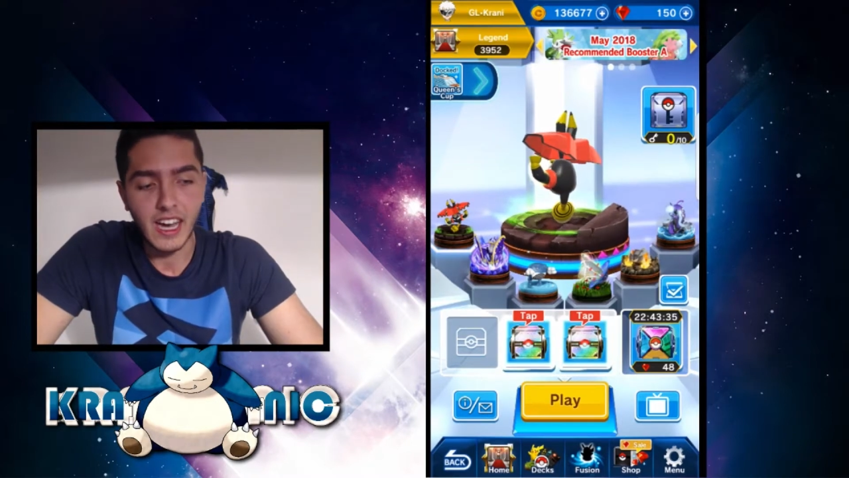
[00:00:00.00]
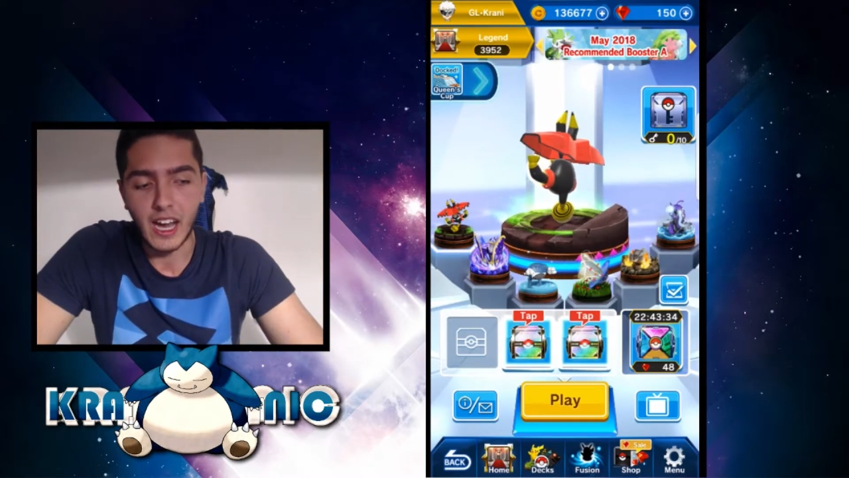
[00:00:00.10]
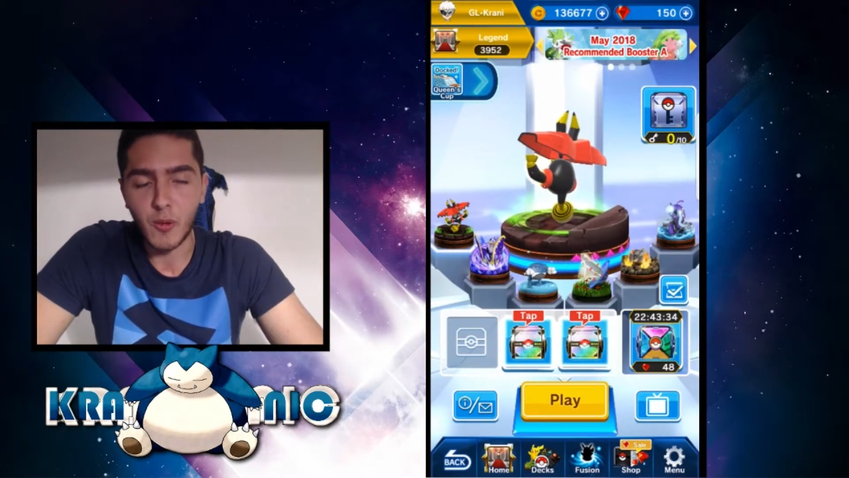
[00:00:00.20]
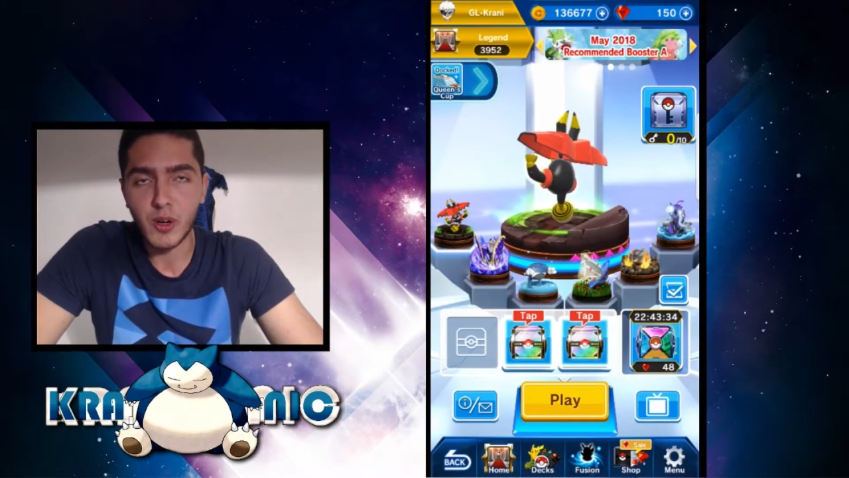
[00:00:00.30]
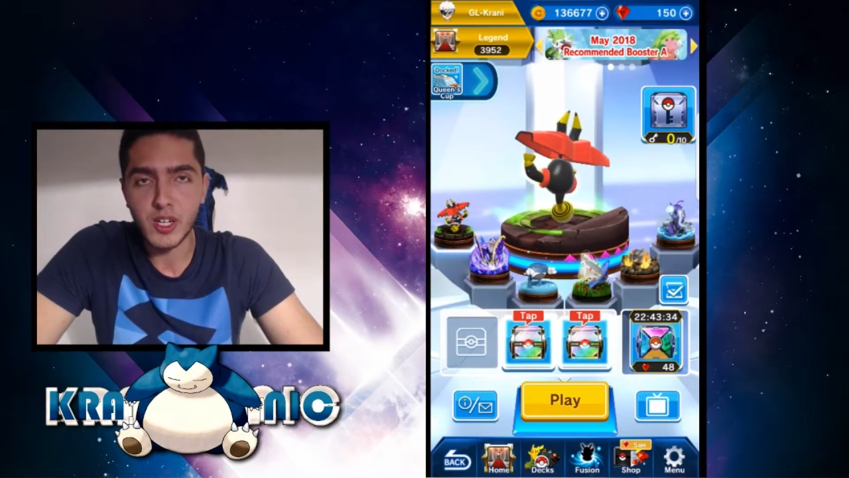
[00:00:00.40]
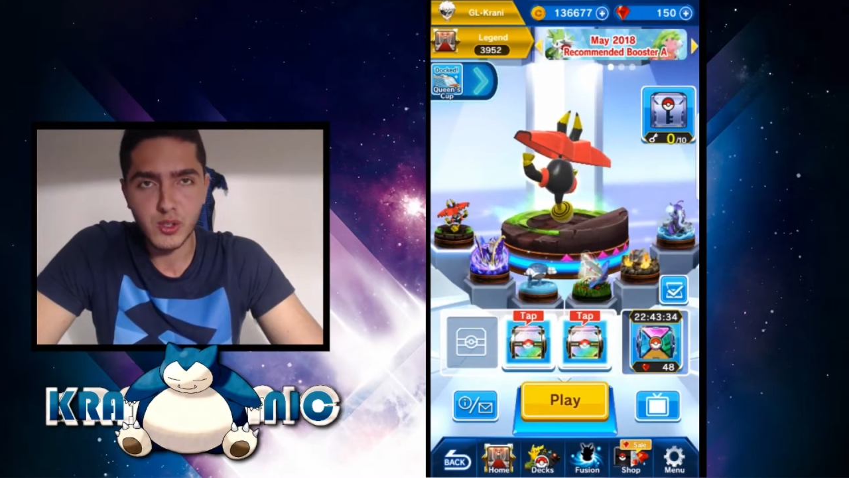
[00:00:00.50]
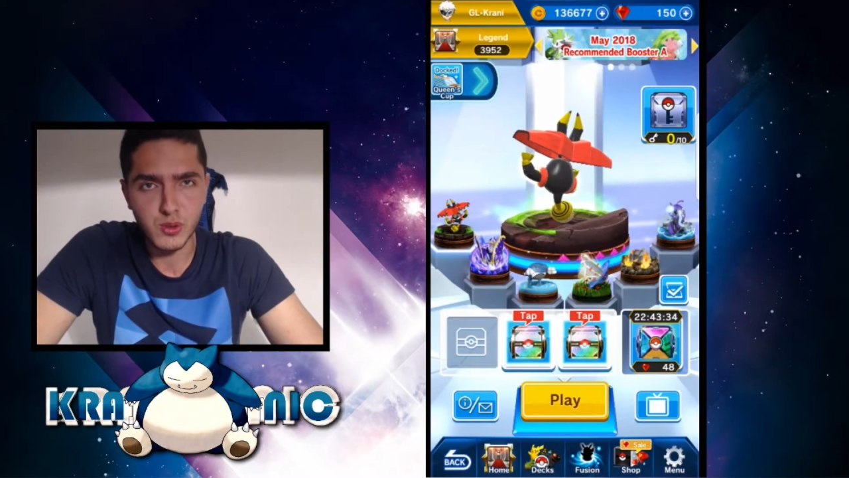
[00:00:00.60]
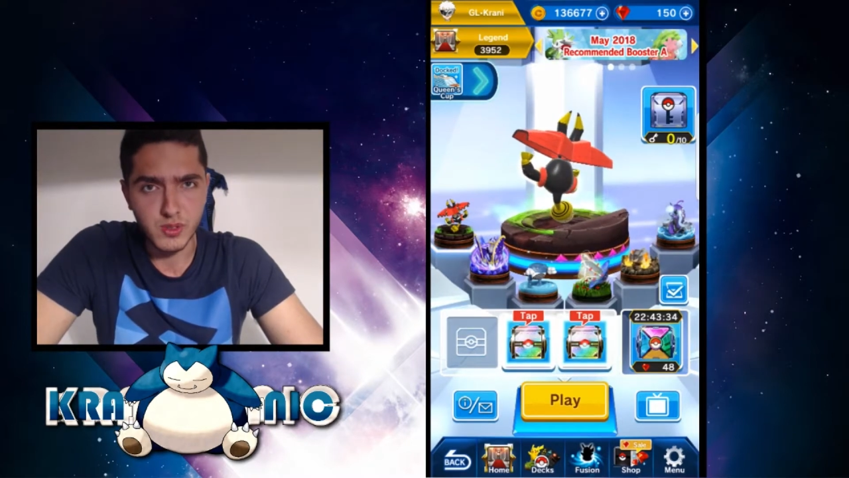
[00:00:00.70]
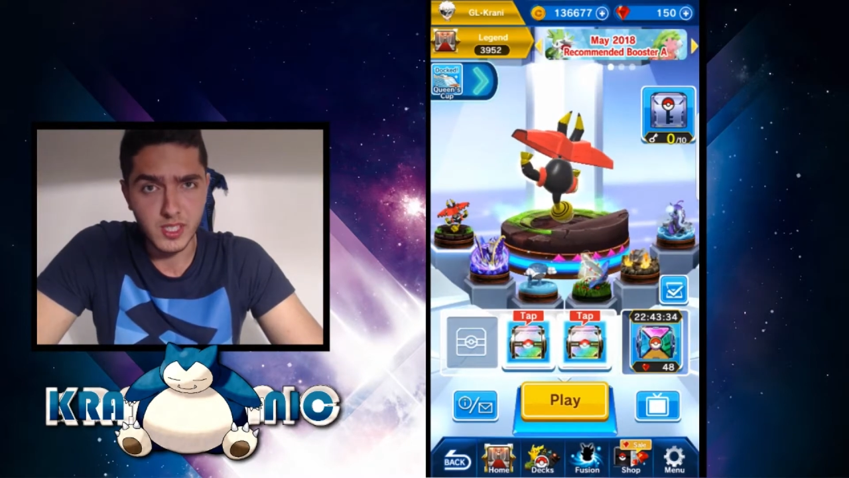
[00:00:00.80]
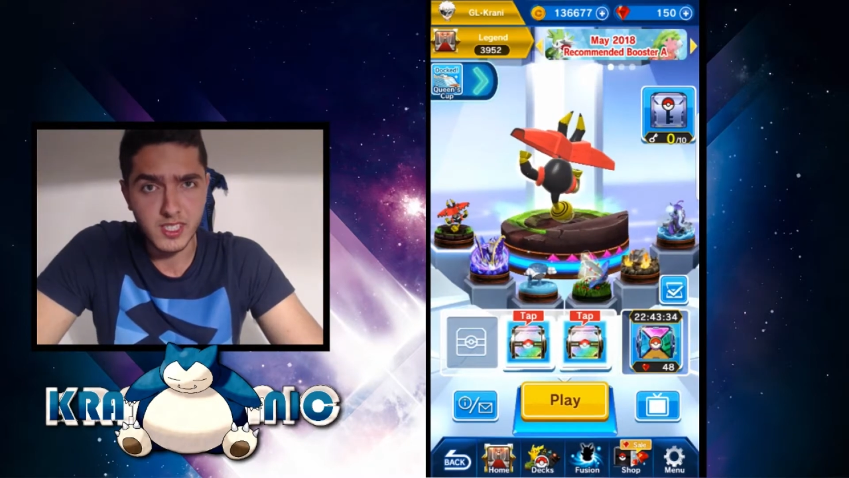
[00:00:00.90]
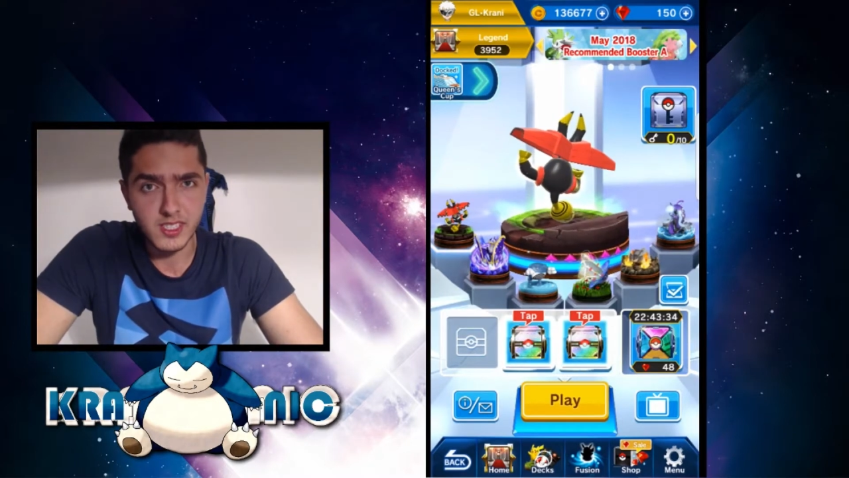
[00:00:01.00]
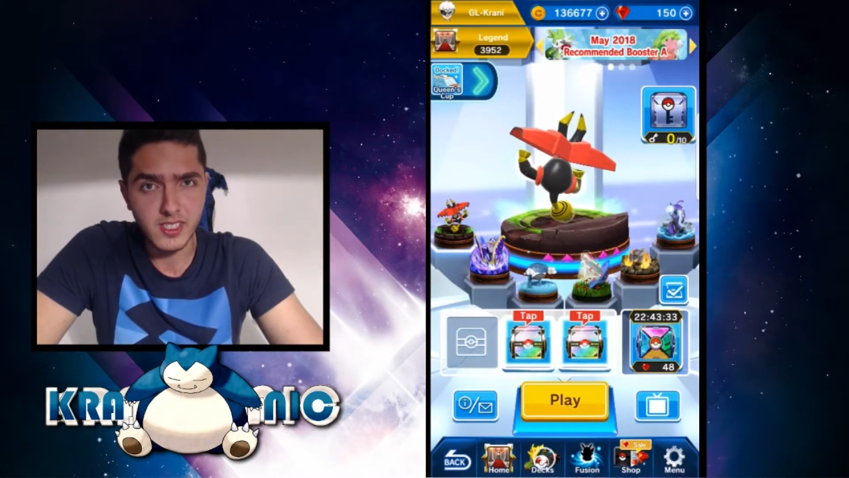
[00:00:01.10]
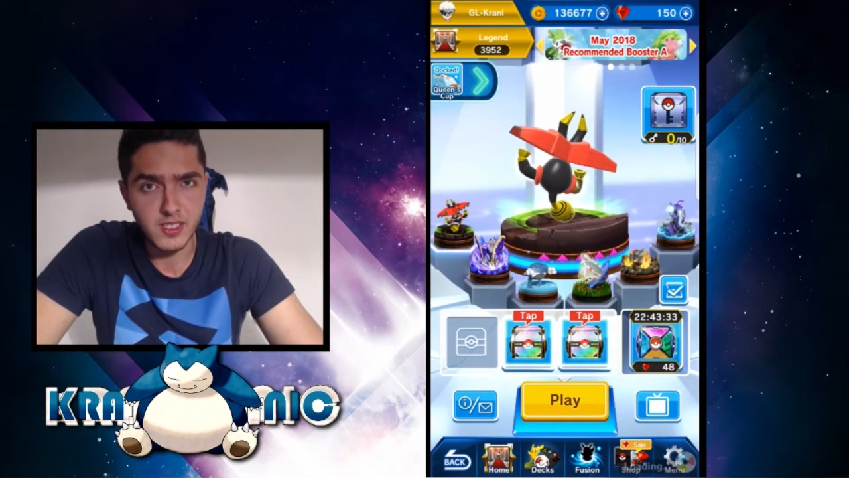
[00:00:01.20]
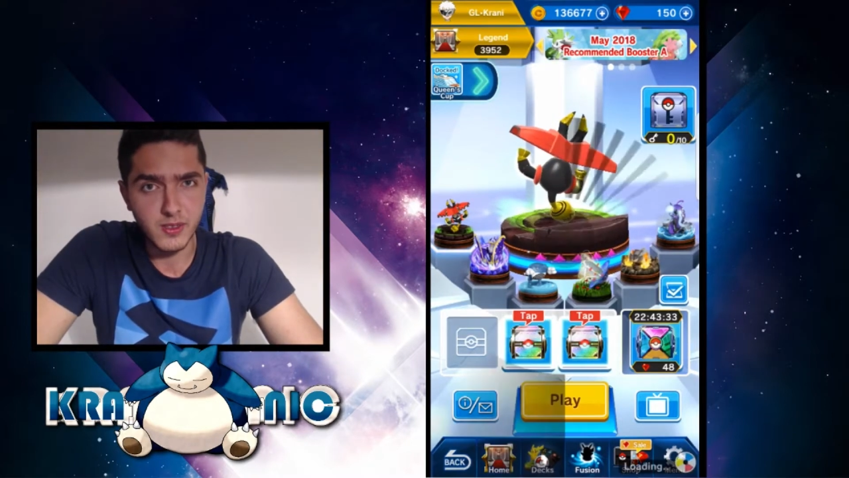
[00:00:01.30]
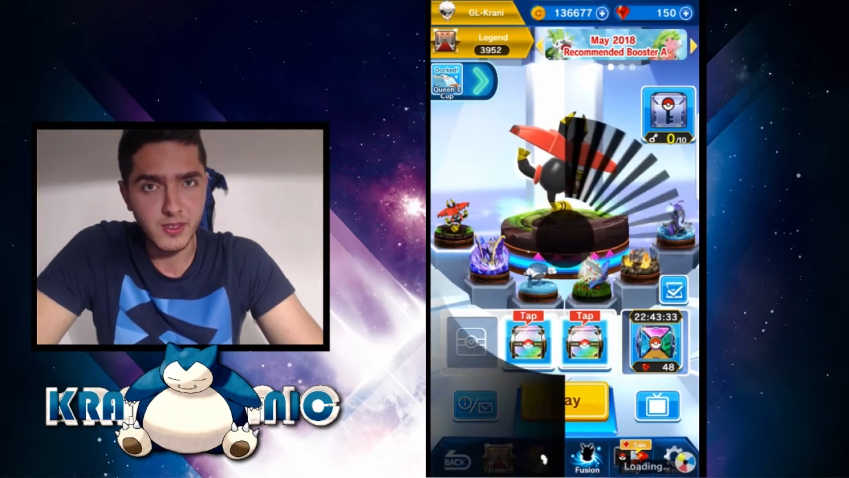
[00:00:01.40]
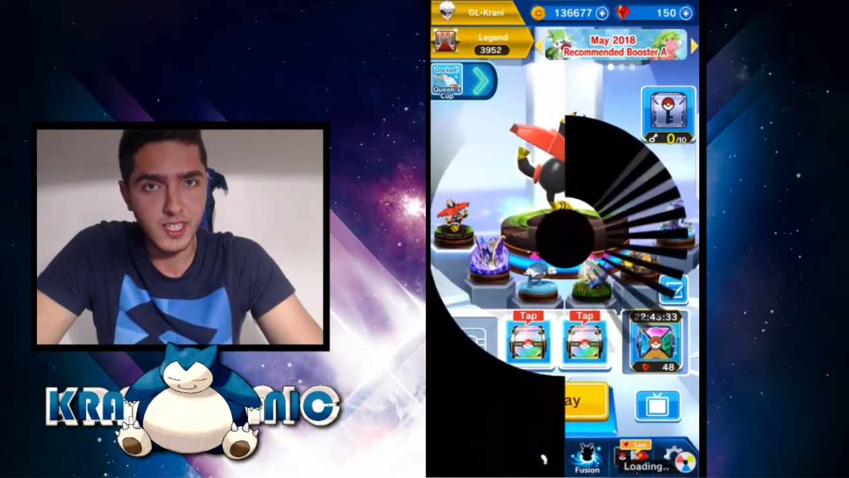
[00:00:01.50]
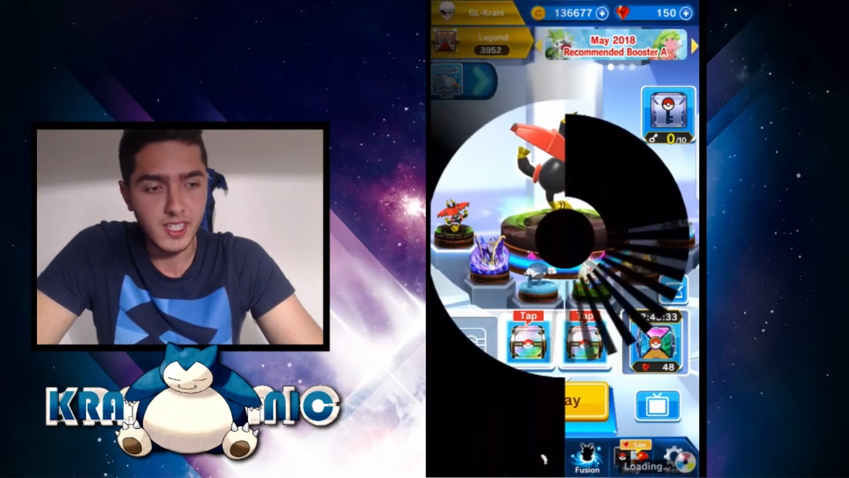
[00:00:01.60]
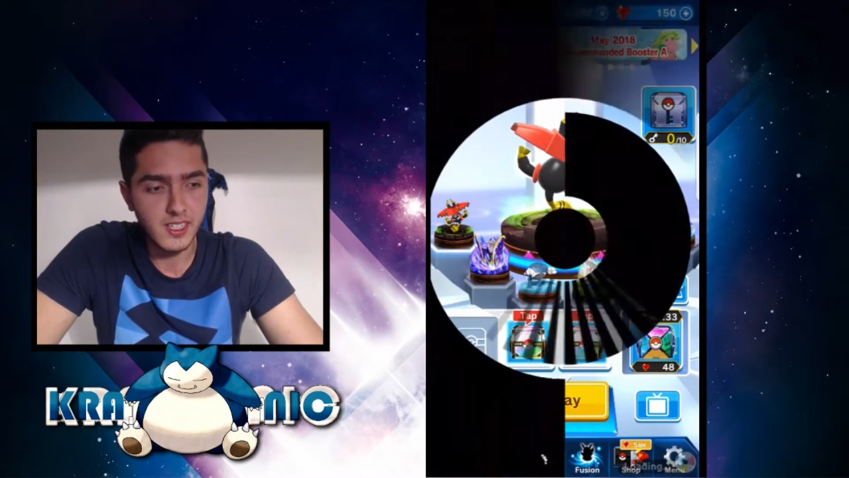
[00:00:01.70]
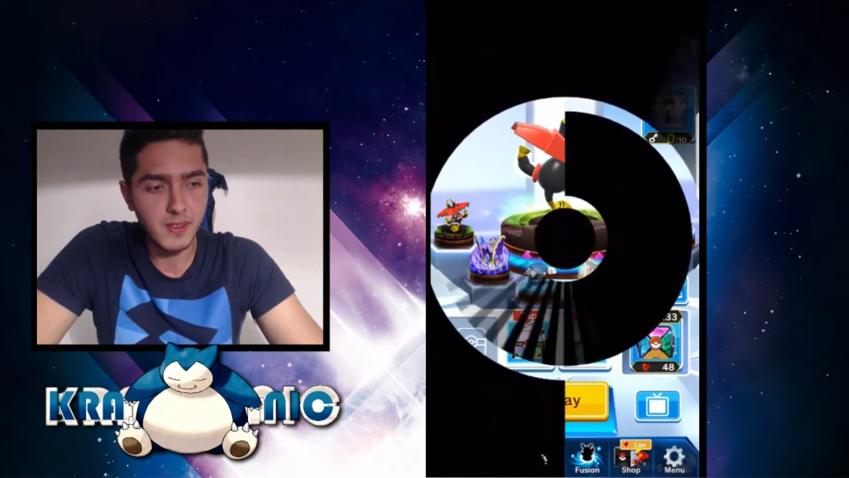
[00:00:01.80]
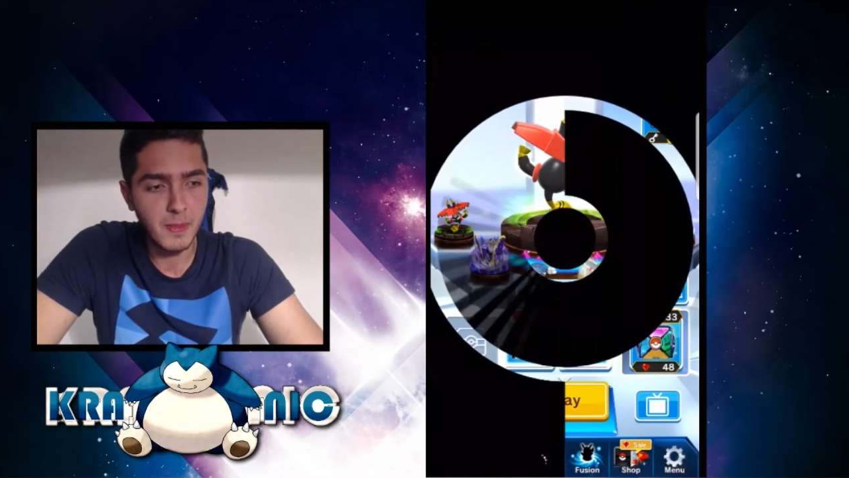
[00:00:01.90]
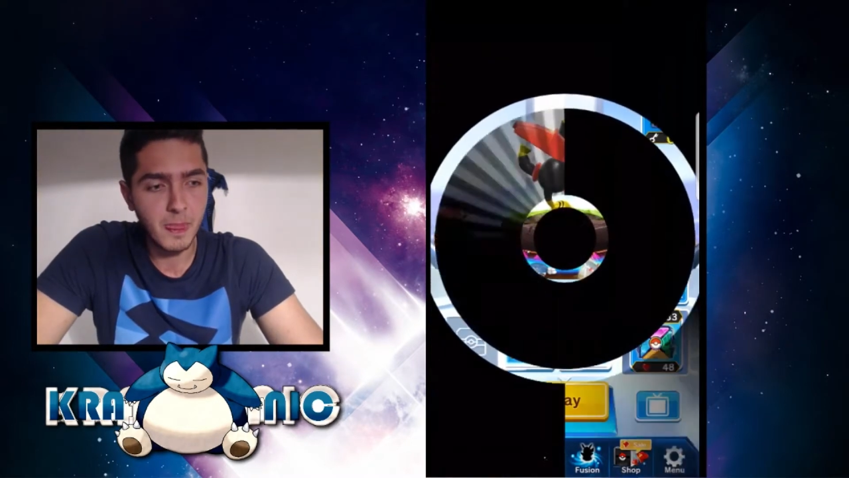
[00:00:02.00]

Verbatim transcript: I wanted to test a new deck,